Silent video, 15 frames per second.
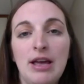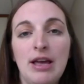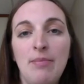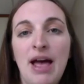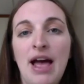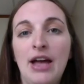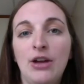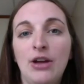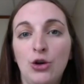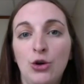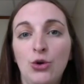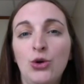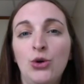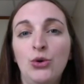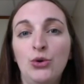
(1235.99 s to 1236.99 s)
them at
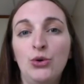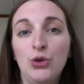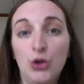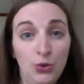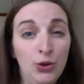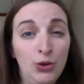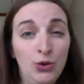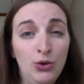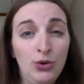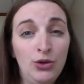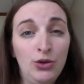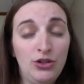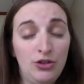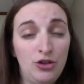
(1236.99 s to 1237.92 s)
googleguru,